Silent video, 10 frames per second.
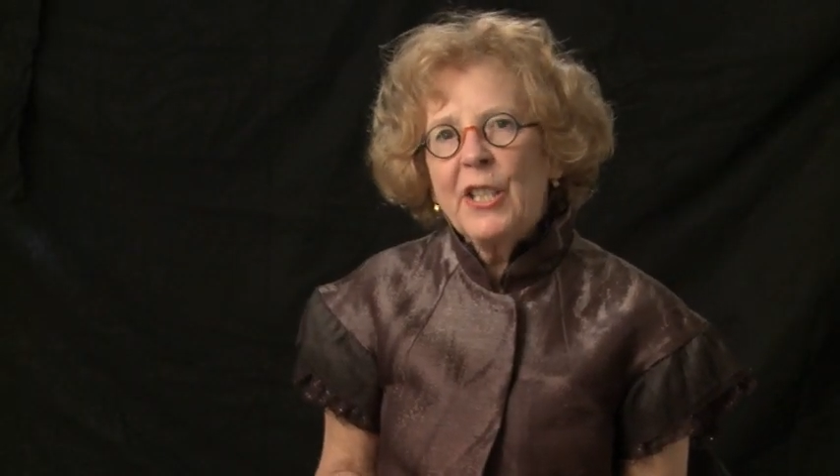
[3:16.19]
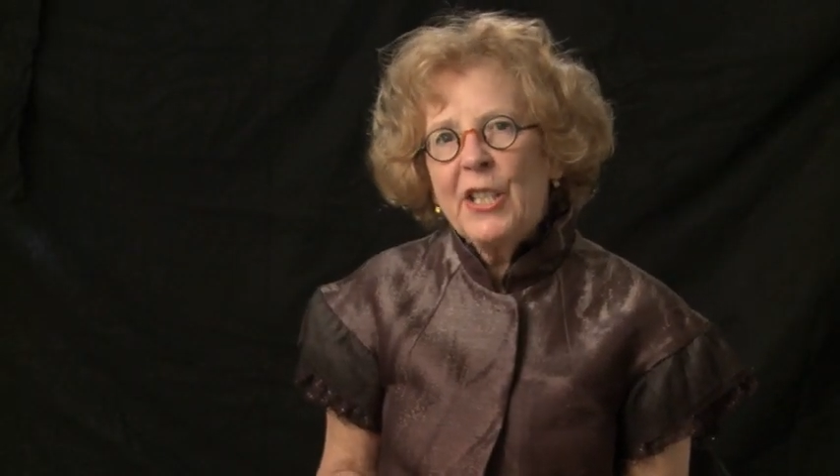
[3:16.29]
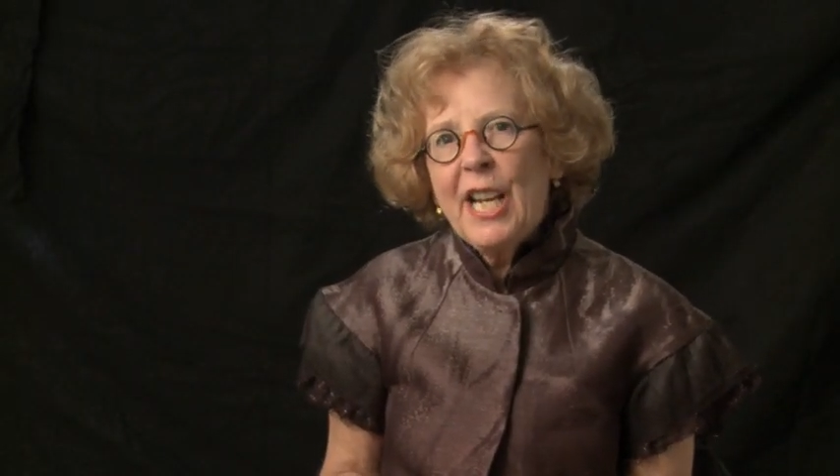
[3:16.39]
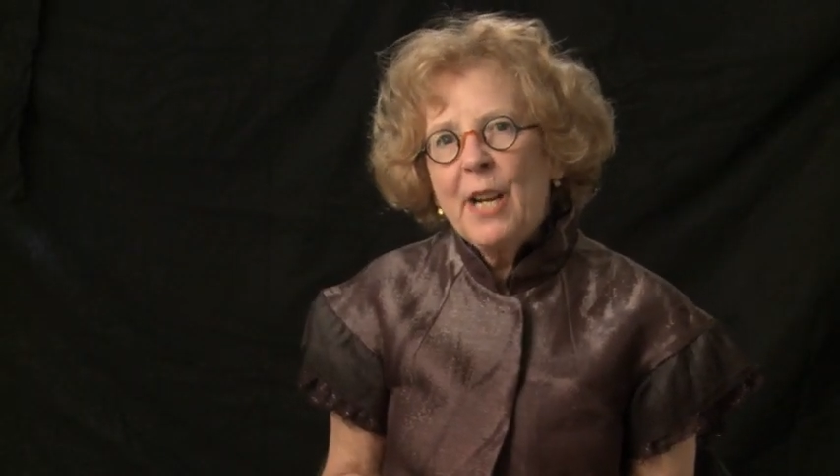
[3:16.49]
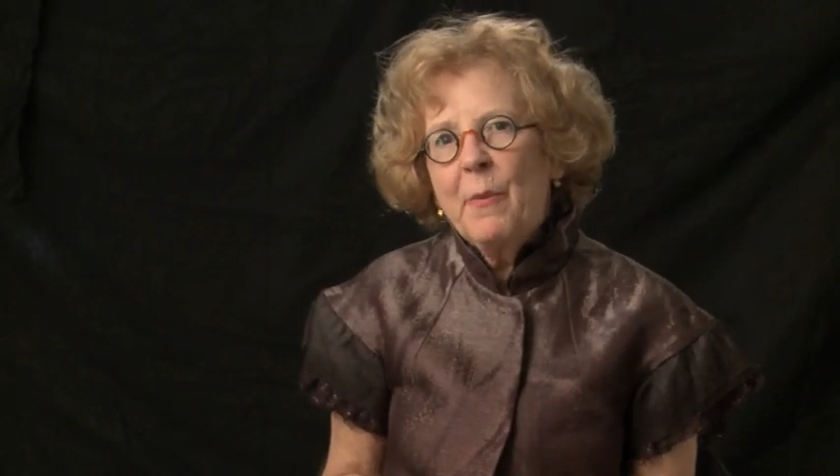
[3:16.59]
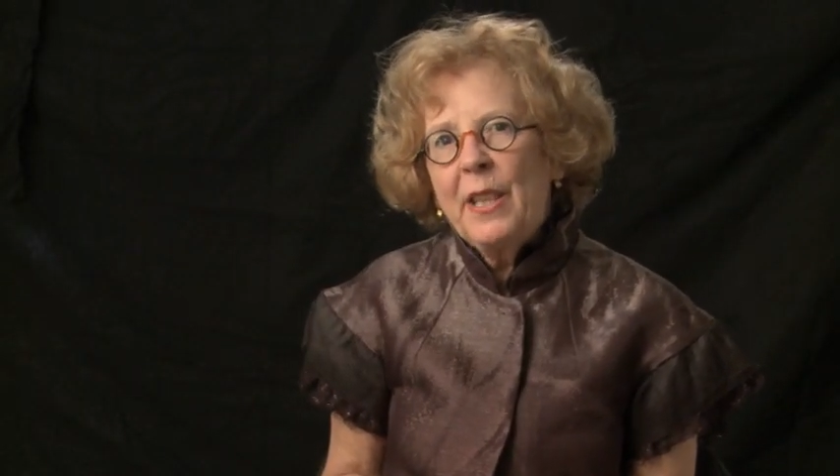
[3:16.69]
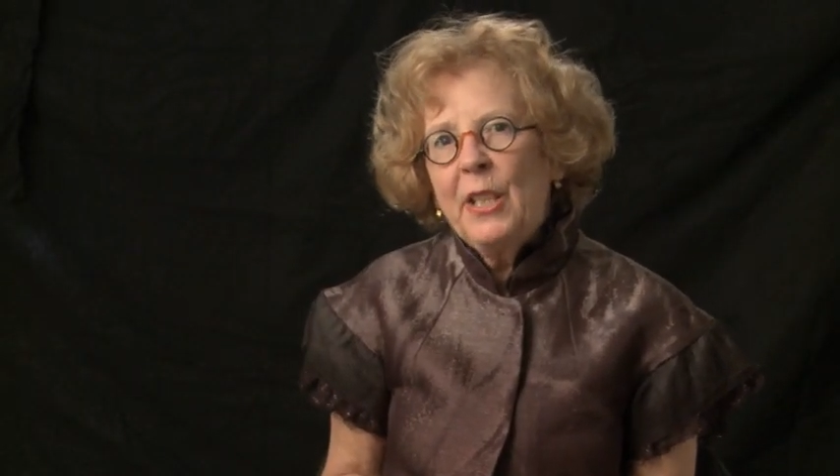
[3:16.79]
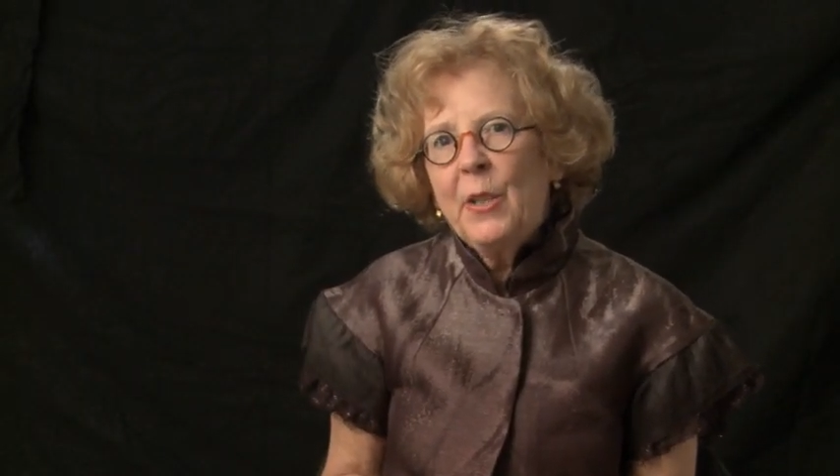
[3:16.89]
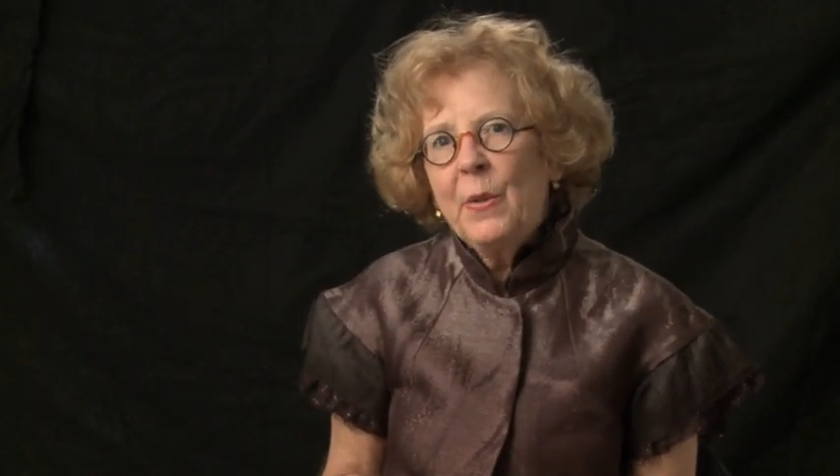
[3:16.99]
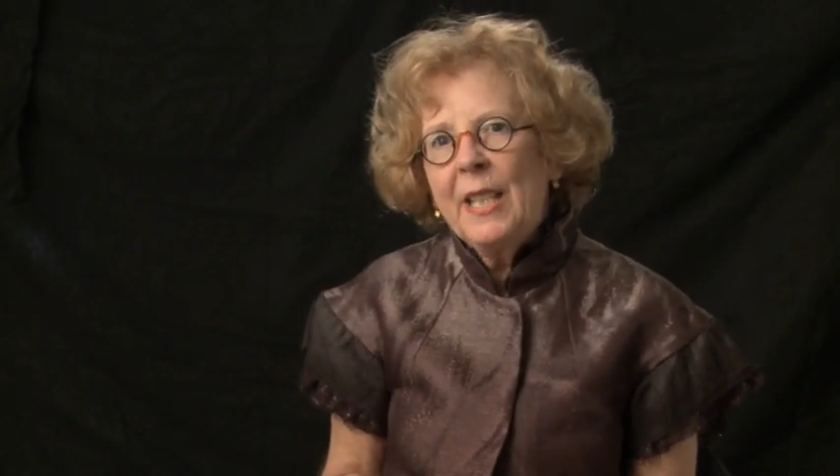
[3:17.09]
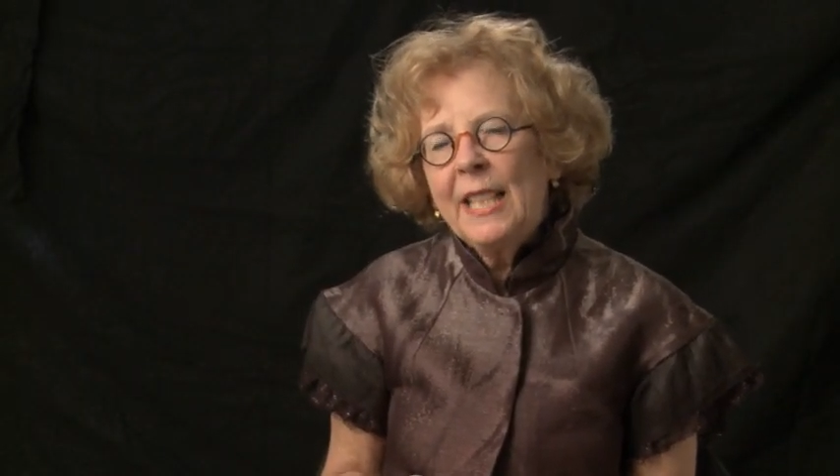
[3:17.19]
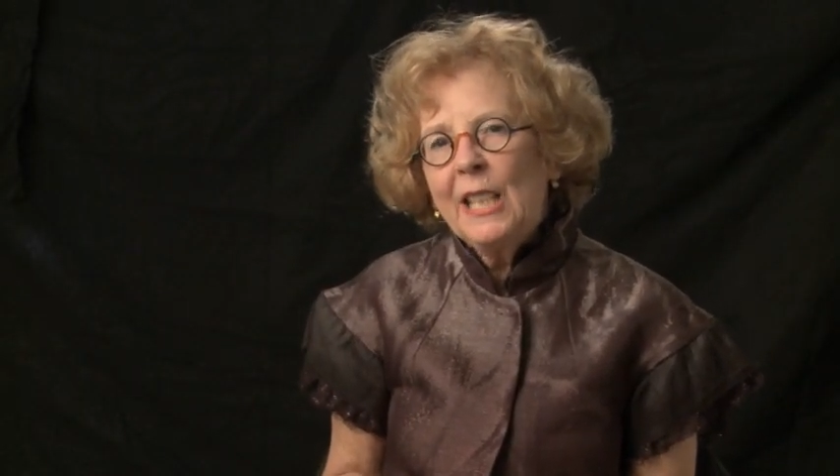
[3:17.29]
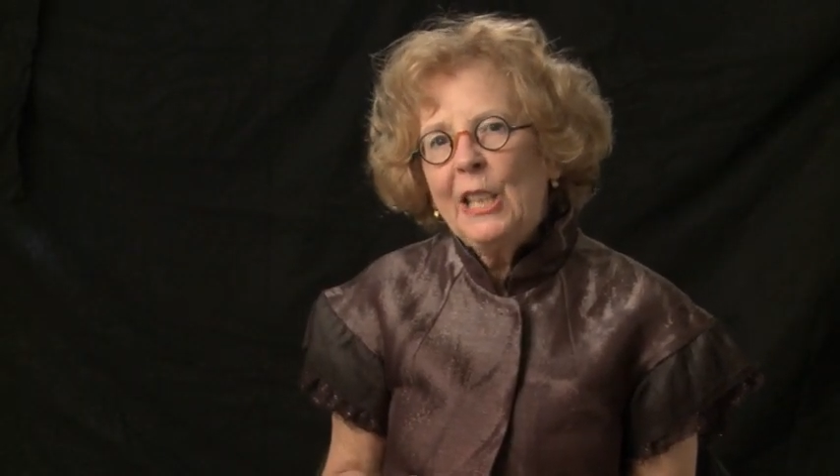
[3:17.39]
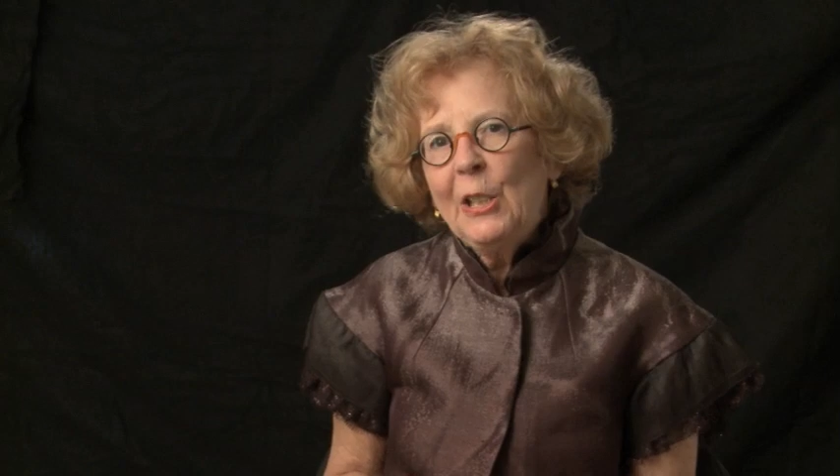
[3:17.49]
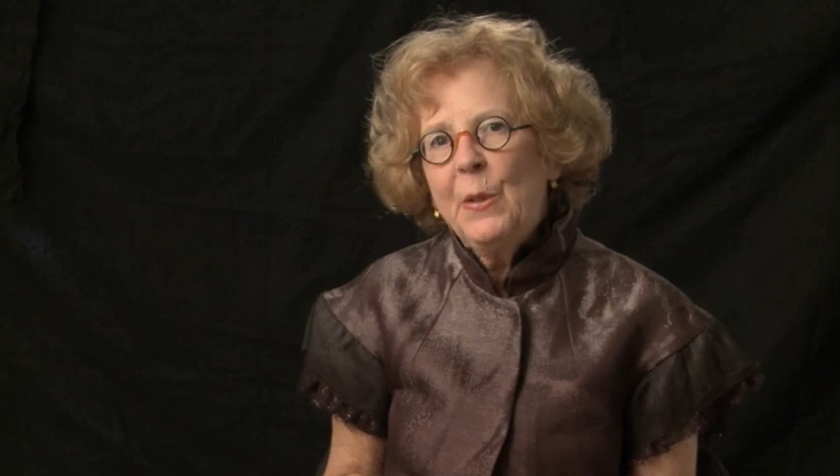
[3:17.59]
share with you
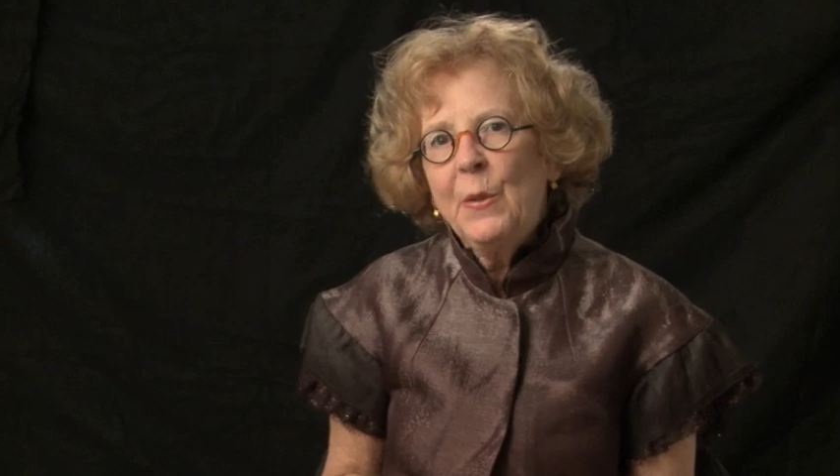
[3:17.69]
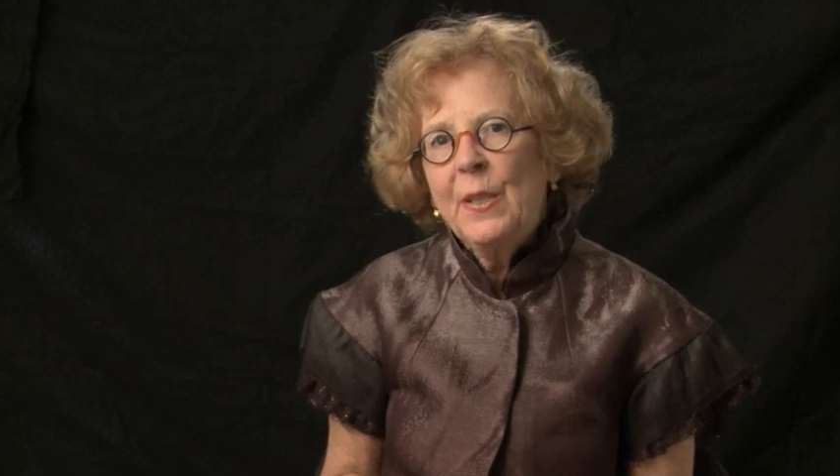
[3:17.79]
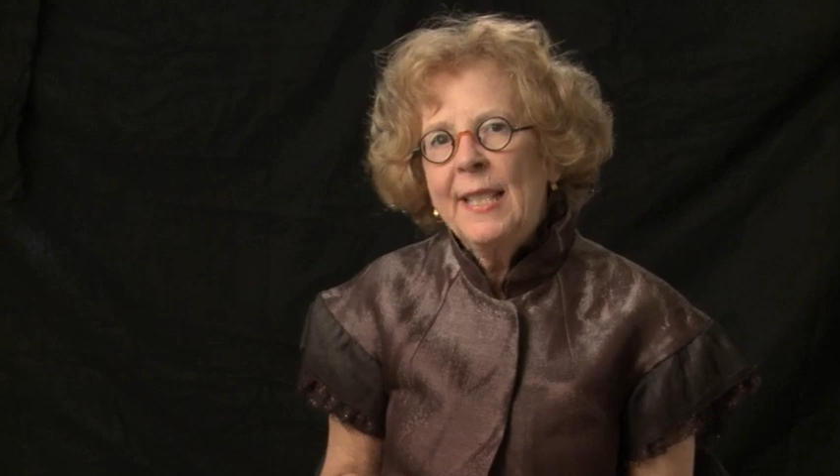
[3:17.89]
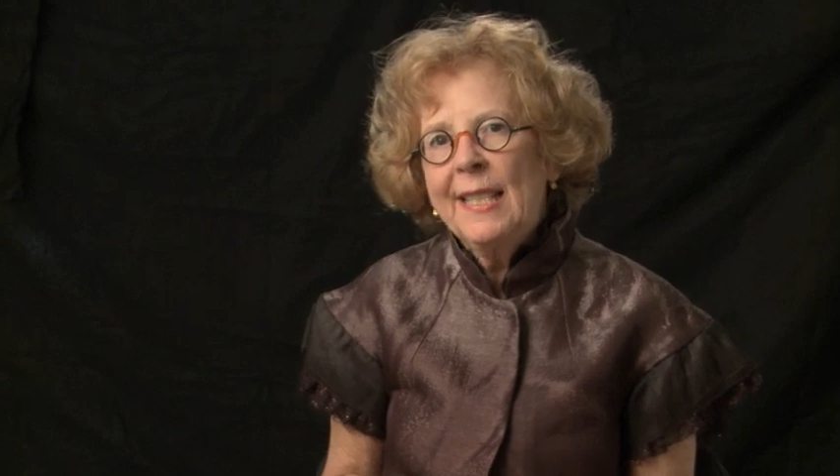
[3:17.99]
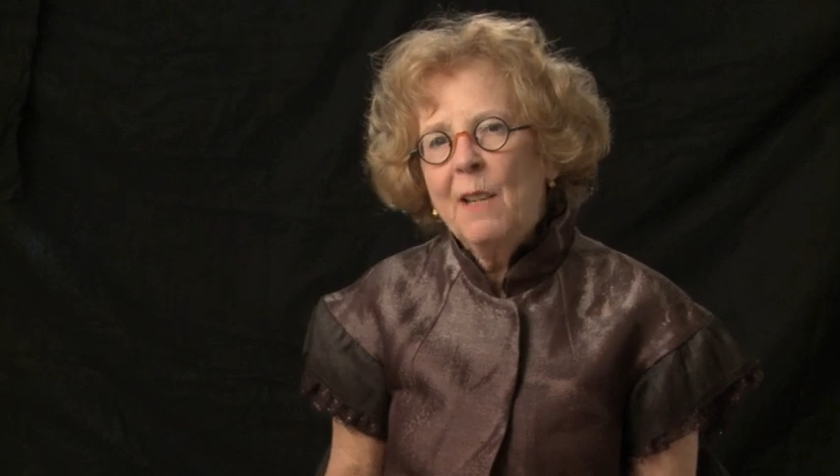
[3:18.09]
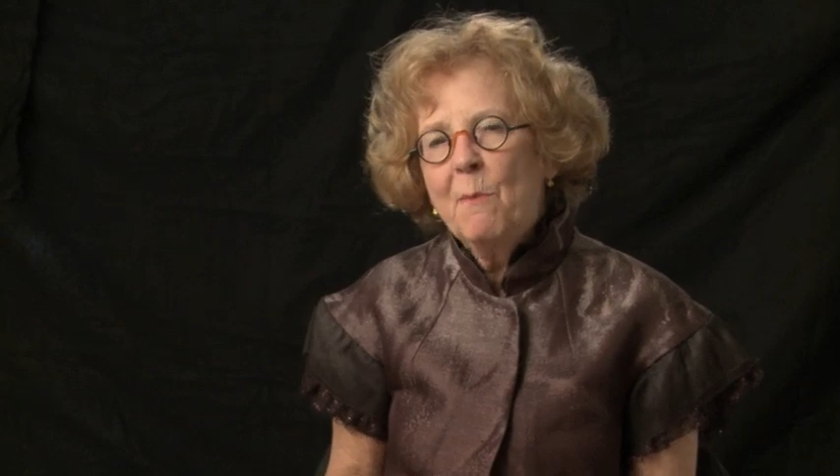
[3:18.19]
concludes